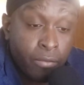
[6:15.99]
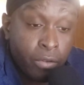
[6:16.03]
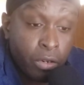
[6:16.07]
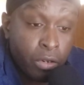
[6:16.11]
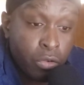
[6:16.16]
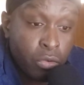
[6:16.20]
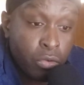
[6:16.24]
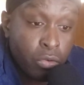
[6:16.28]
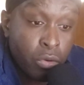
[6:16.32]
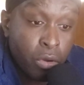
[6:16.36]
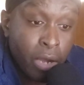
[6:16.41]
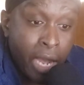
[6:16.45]
for
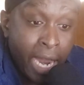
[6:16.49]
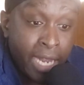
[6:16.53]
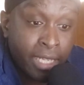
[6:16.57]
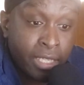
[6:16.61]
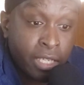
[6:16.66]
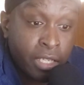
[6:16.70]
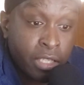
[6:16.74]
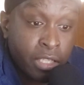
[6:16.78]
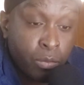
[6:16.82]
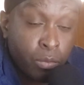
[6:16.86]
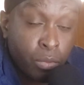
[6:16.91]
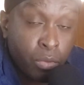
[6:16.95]
the Google IT
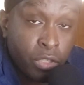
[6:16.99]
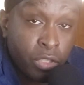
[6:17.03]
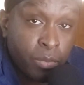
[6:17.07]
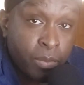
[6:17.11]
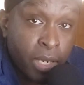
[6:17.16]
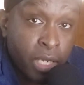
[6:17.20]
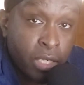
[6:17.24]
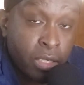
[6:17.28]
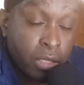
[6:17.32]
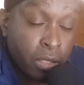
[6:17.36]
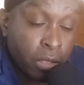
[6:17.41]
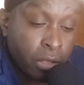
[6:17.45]
support
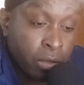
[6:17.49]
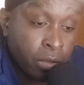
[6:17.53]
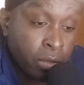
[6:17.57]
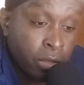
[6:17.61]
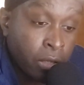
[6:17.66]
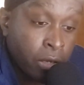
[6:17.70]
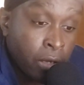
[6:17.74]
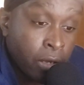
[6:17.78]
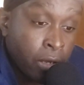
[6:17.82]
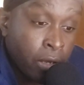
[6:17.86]
specialist.